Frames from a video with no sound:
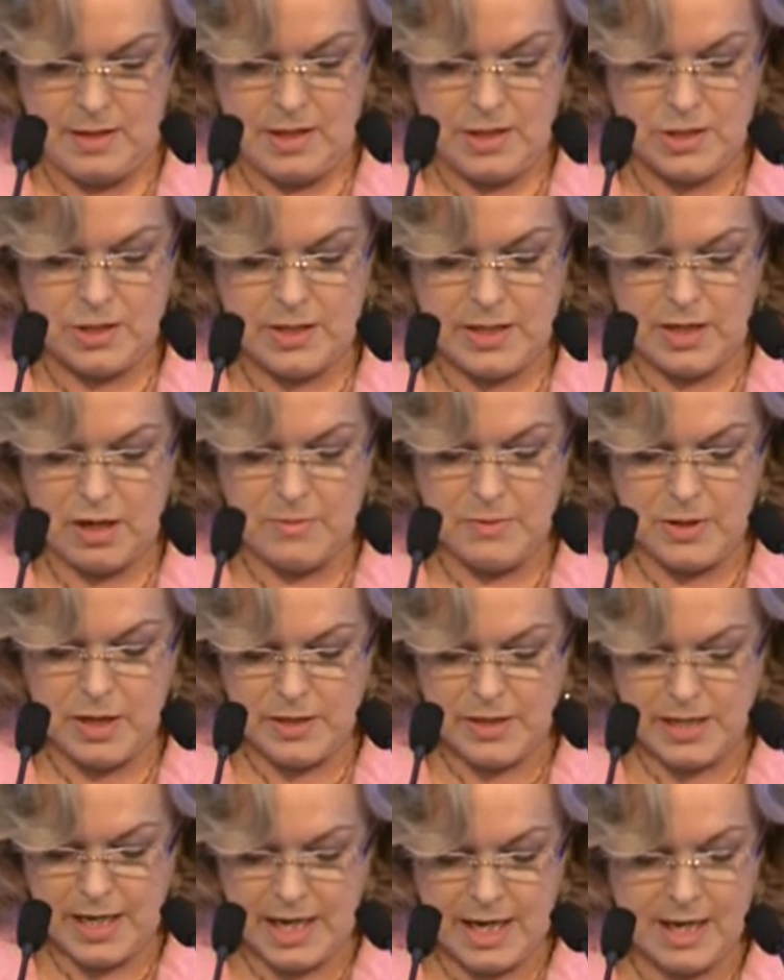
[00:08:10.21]
So now I'm
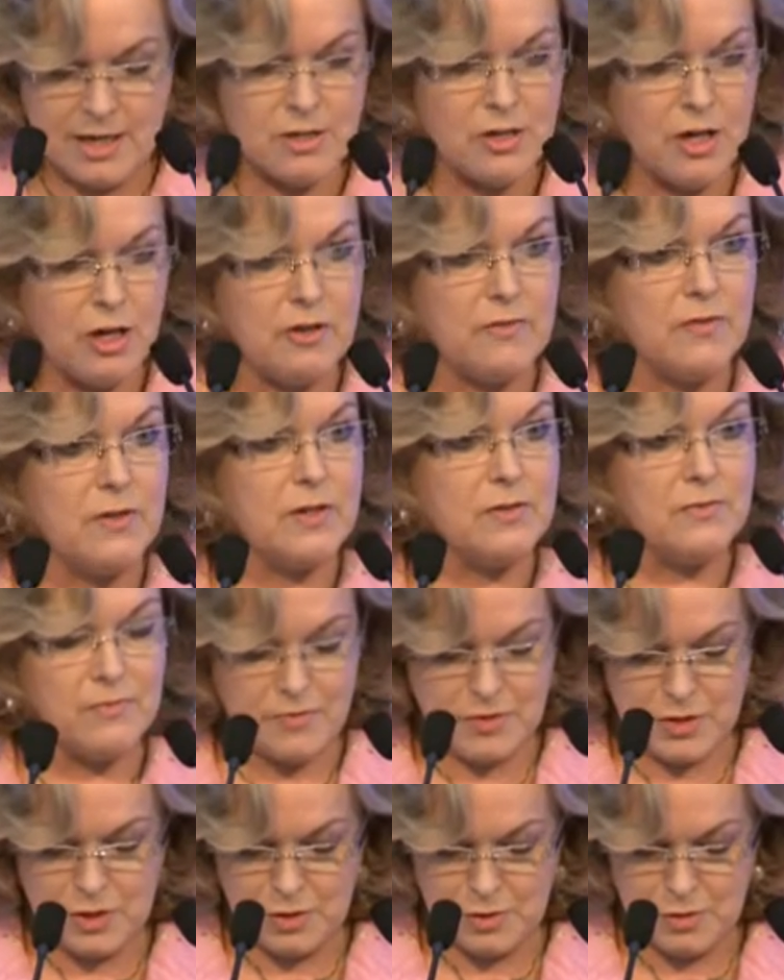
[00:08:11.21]
going to hand over
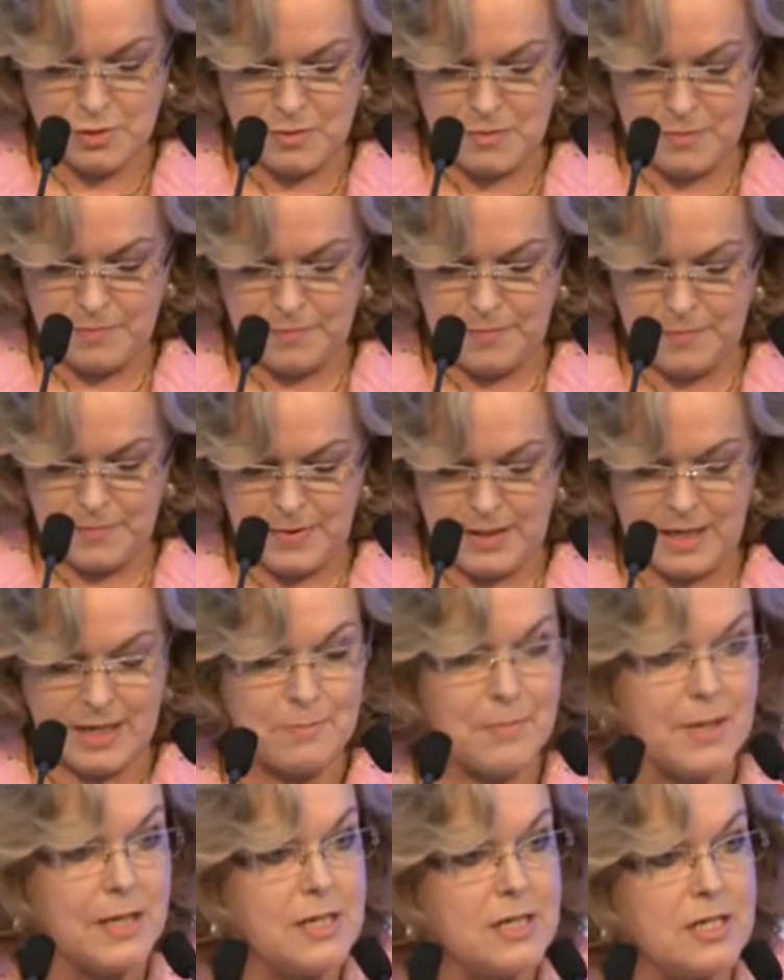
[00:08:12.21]
to the
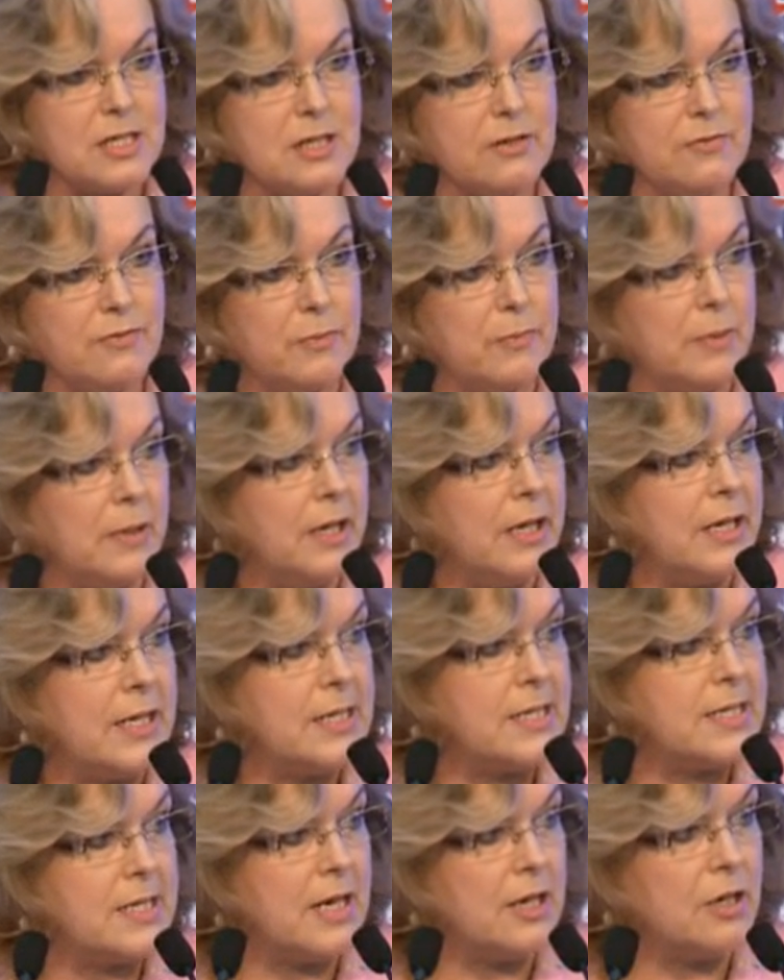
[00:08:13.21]
Minister for
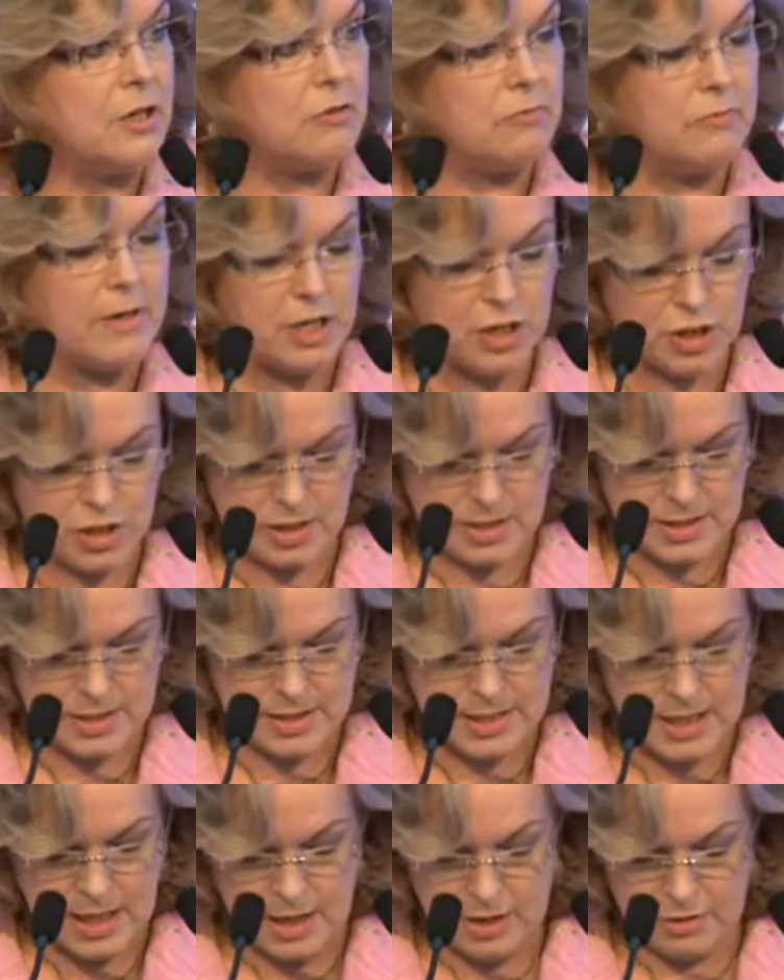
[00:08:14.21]
Police and
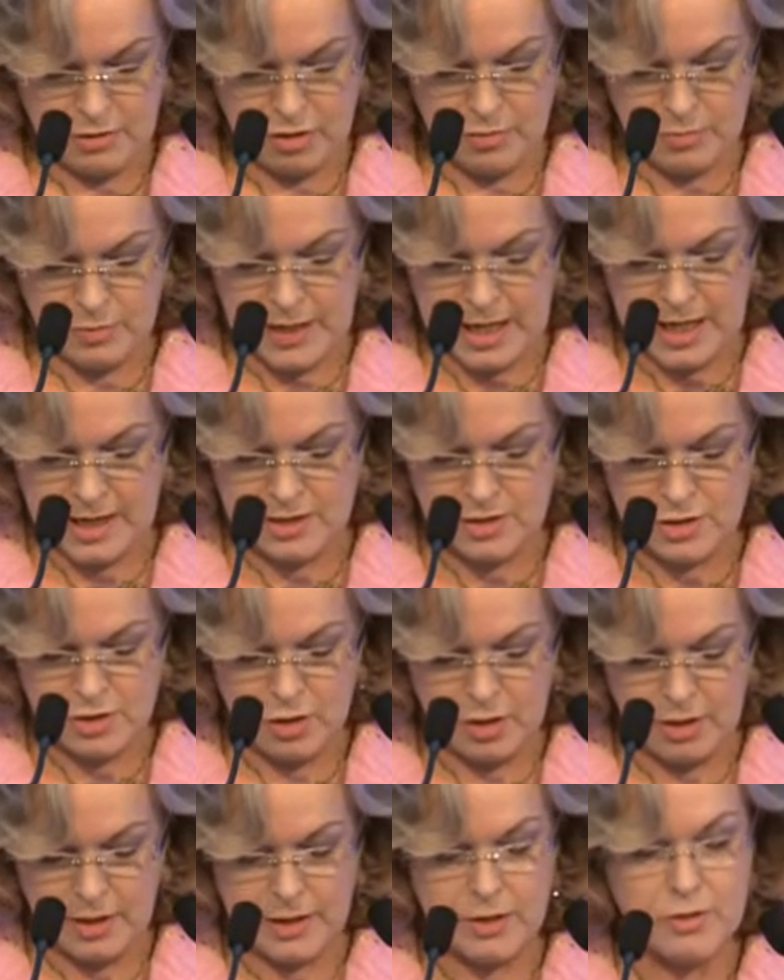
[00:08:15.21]
Corrections, the Honourable Anne
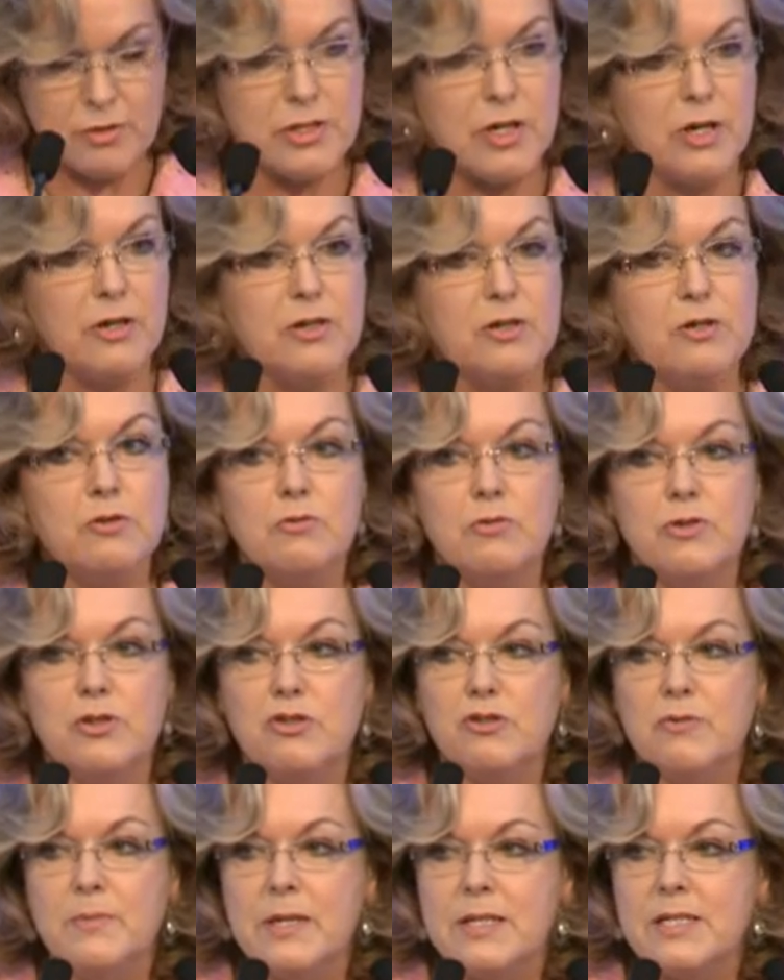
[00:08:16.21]
Tolley, who's going to talk to
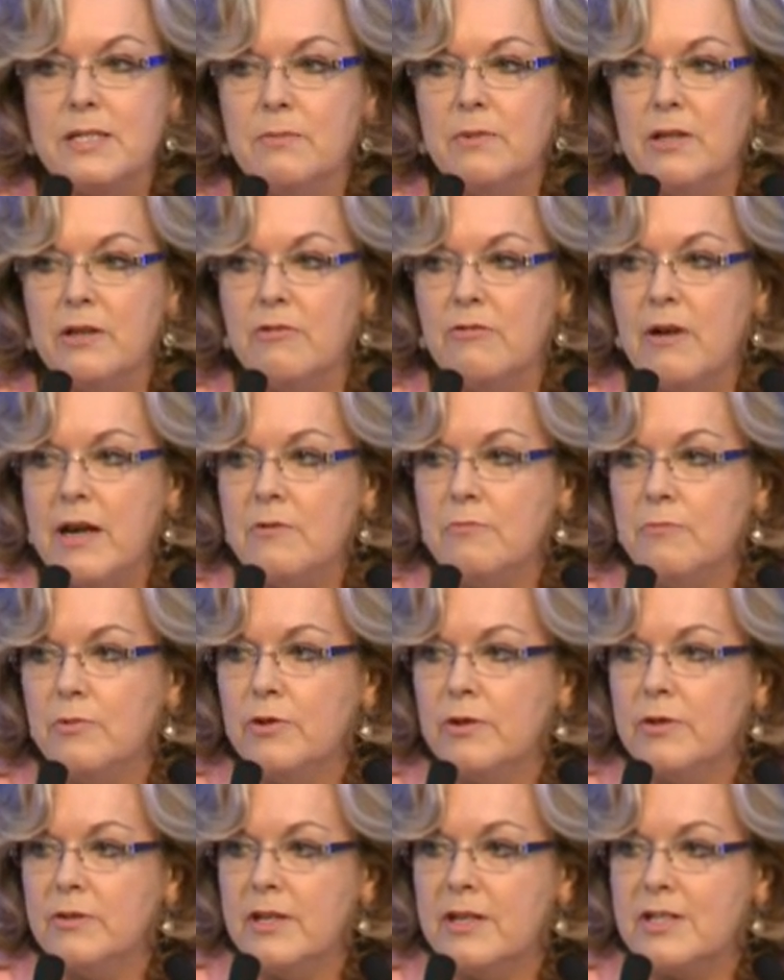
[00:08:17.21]
you about some of the great
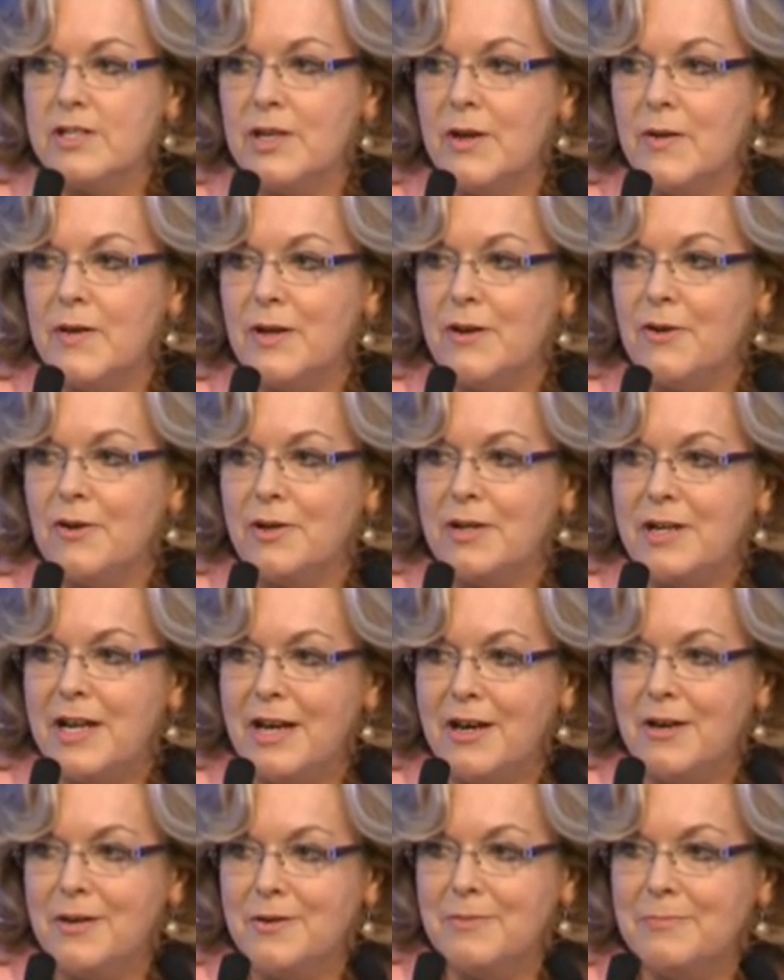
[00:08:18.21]
work that's going on
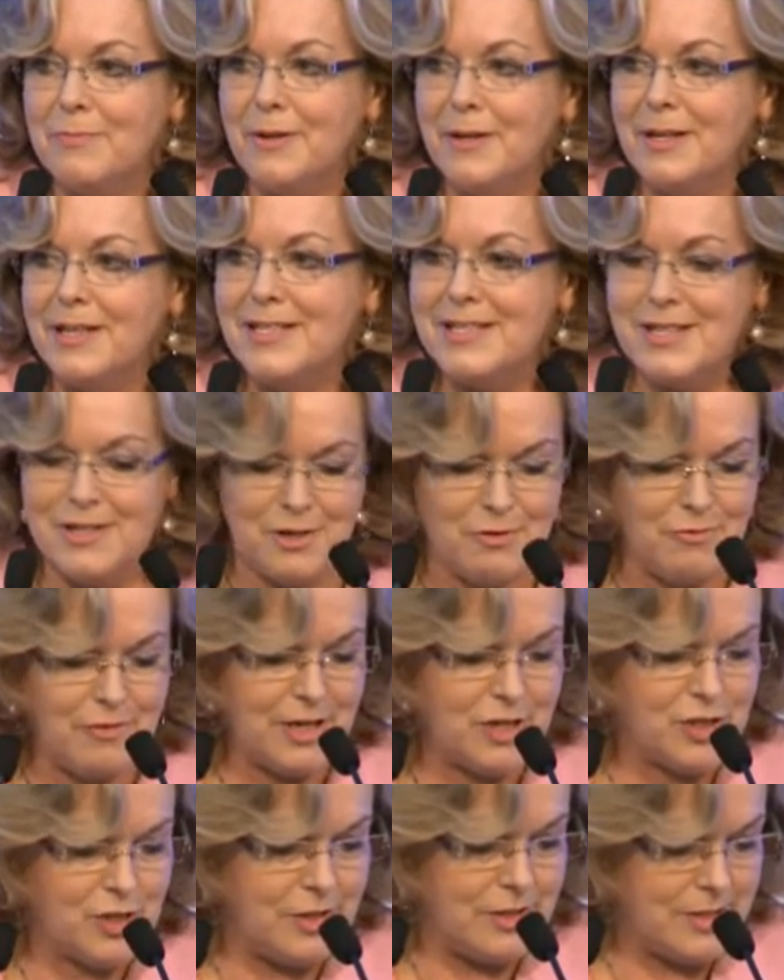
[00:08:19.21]
now in police and
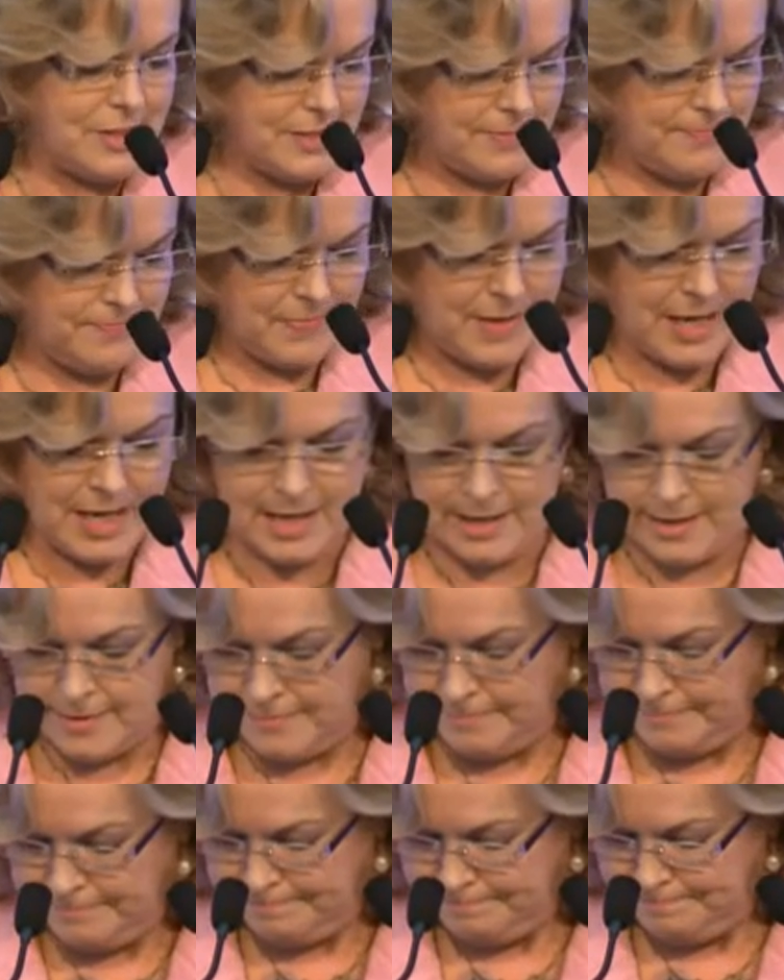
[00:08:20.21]
corrections. Anne.